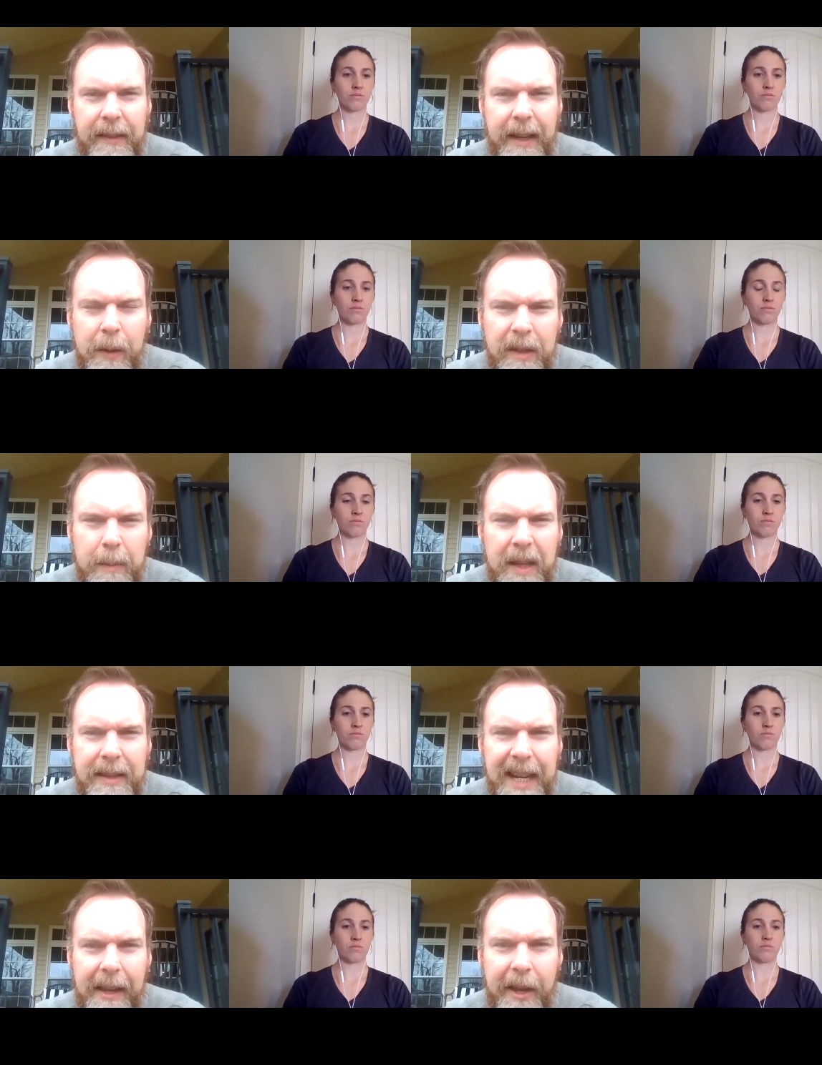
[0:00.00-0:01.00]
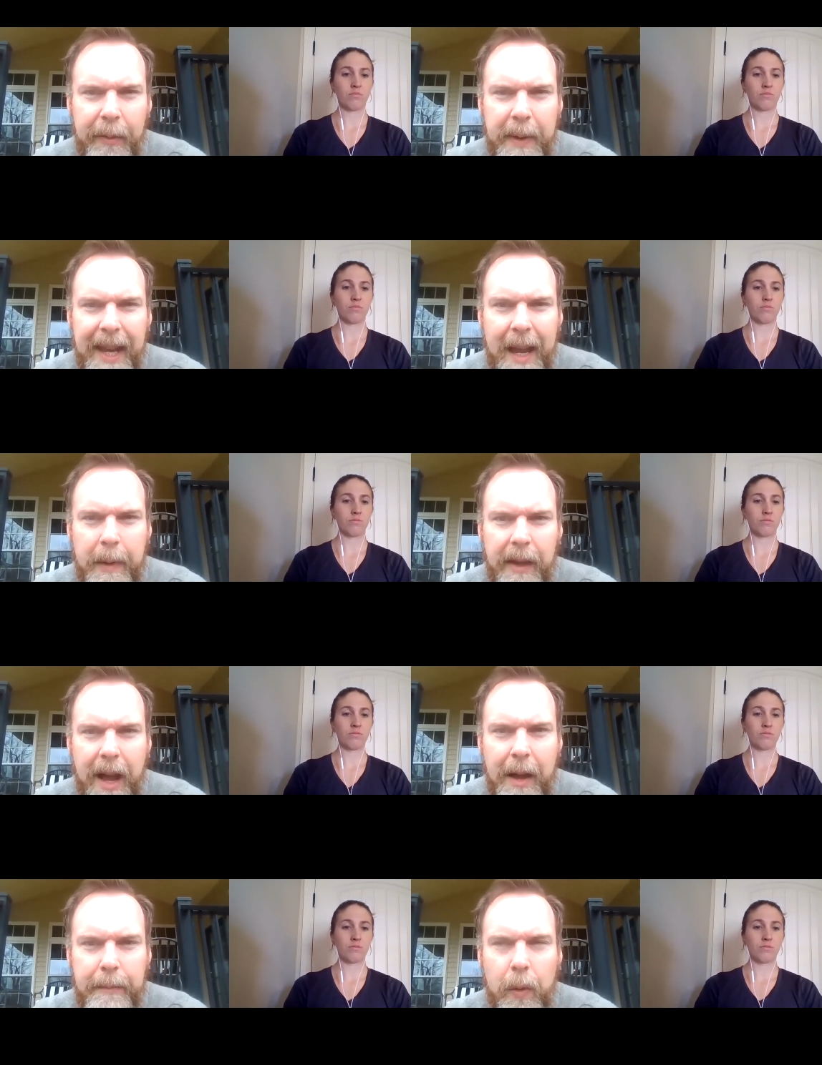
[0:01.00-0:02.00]
Speaker 1: It used to be that telehealth became a
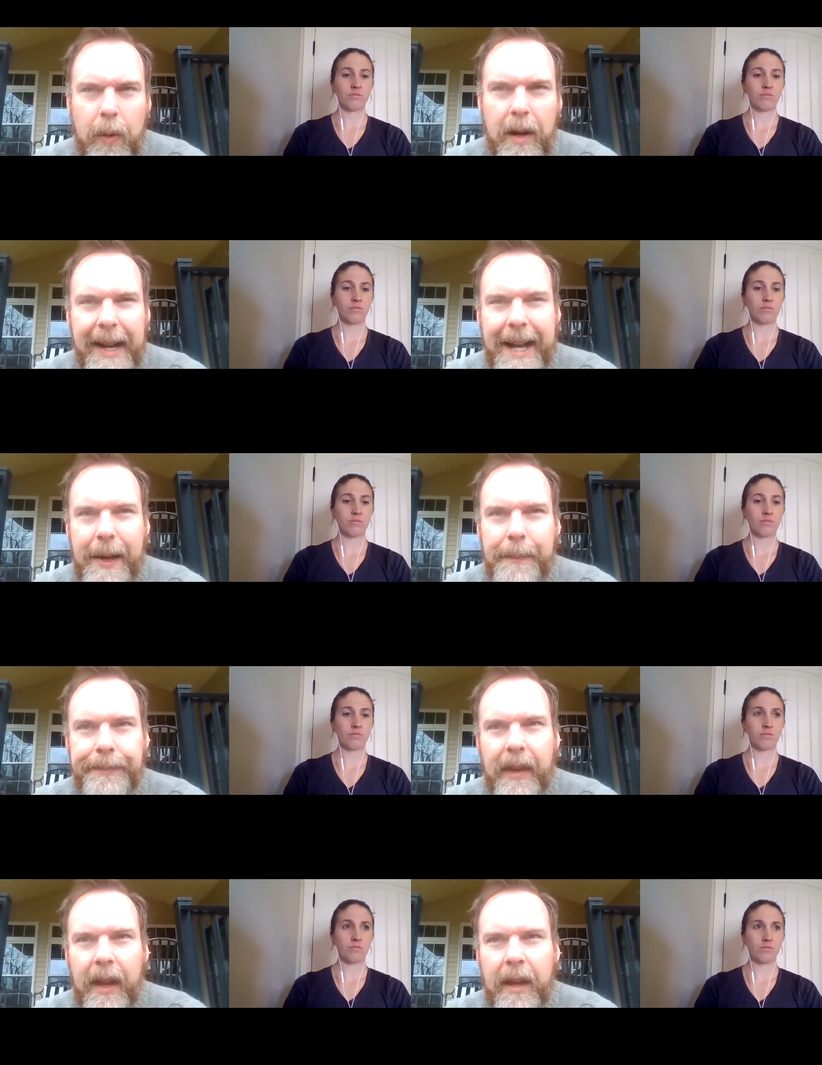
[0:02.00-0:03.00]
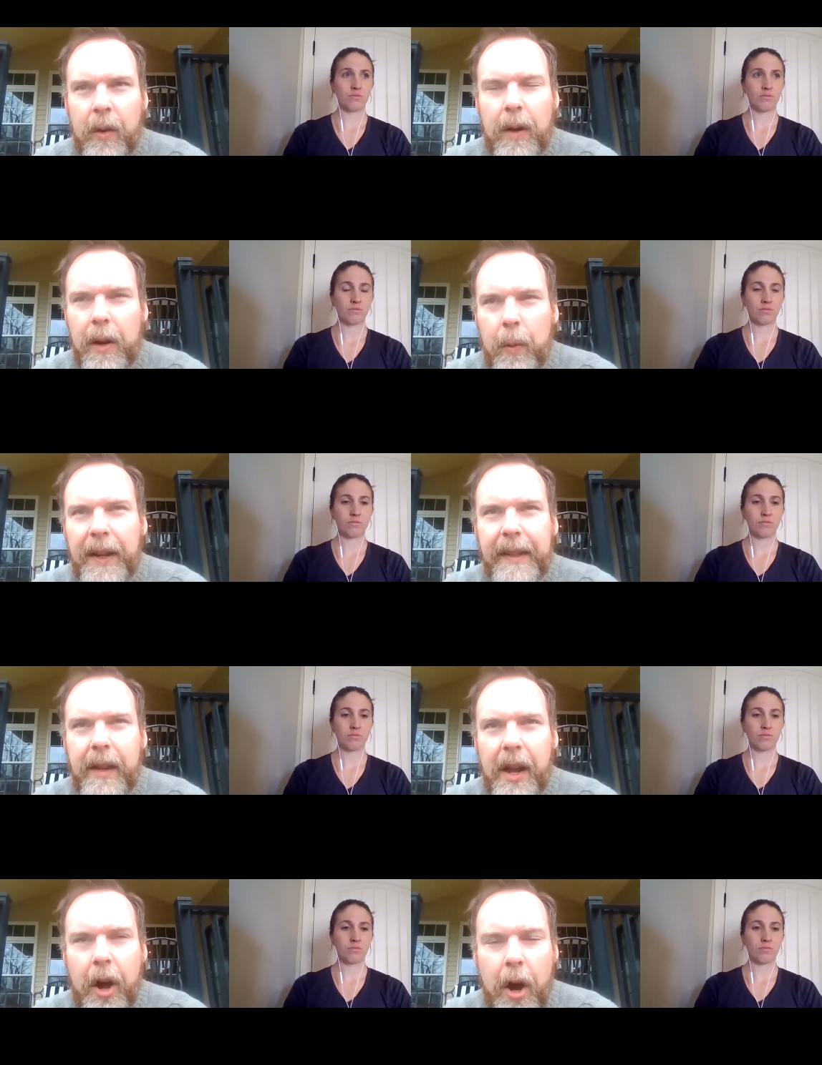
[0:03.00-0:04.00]
lot more, um, or it was a
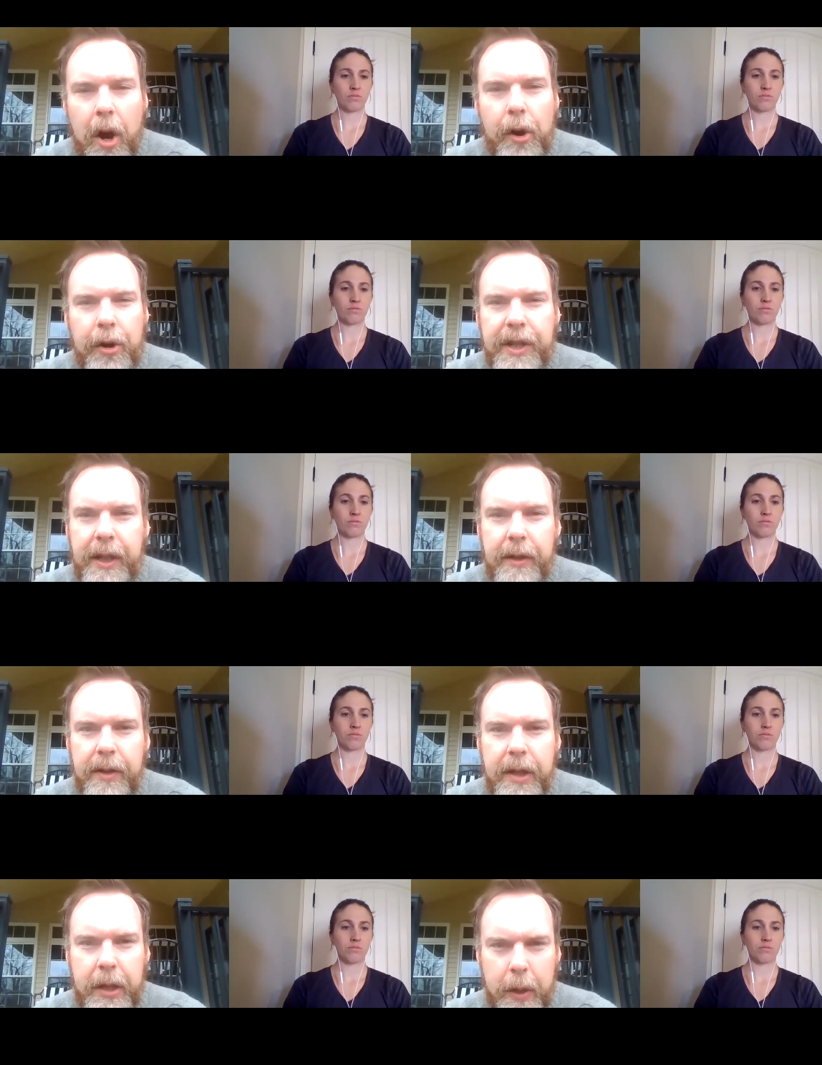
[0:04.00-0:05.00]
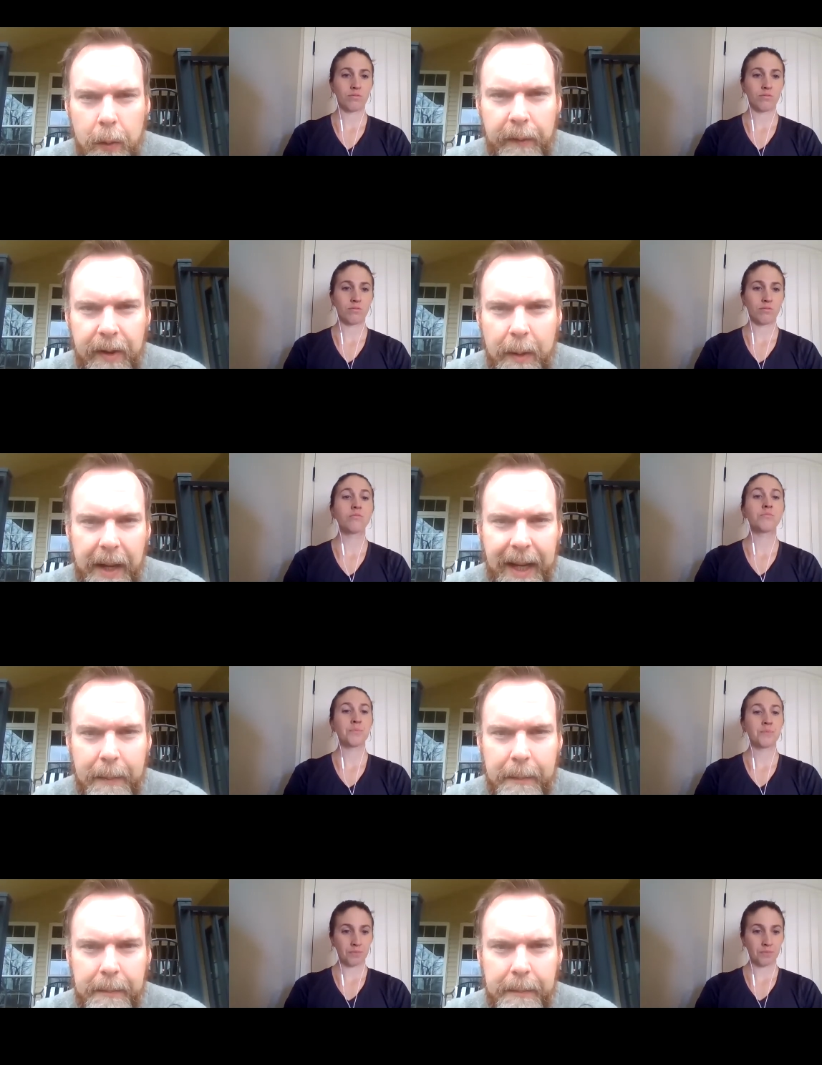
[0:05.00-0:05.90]
lot harder to do from like a